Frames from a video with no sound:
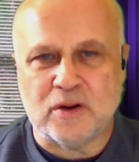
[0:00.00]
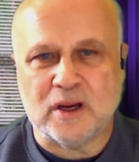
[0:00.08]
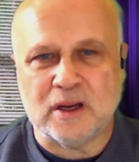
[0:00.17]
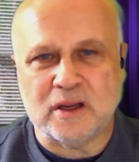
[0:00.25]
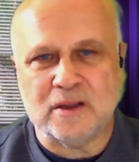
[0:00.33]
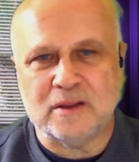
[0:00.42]

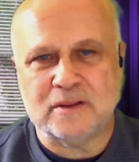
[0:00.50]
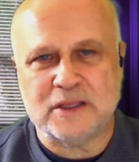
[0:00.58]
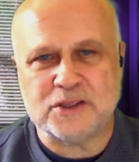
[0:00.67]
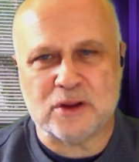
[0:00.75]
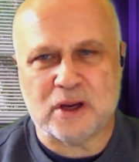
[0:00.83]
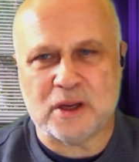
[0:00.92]

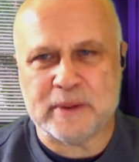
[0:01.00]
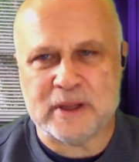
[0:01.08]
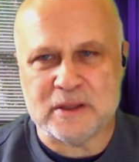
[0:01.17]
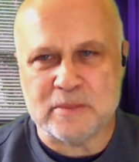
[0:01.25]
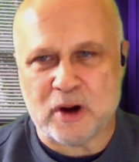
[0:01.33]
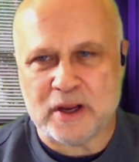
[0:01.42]
So let's talk
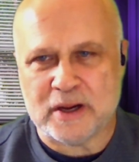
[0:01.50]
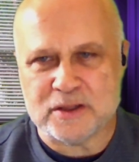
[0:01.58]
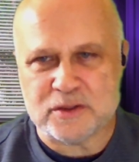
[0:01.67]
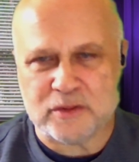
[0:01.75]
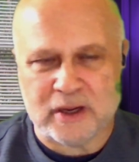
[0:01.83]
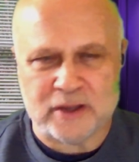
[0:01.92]
about the
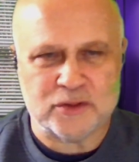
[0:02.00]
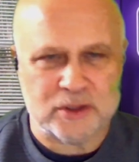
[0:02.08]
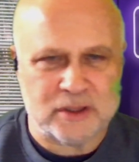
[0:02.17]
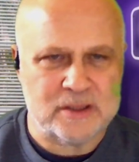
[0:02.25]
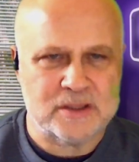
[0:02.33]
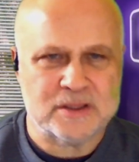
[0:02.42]
marketing
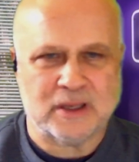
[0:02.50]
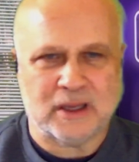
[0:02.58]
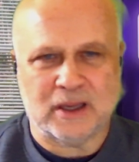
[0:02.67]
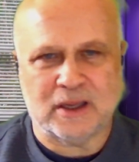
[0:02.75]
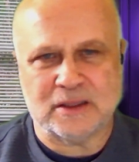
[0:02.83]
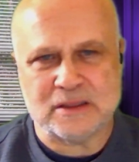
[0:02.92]

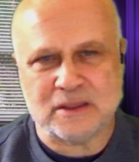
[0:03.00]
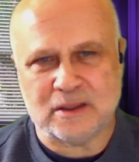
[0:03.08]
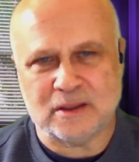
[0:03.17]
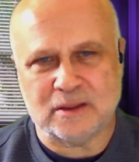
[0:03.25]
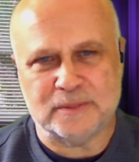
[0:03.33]
strategies and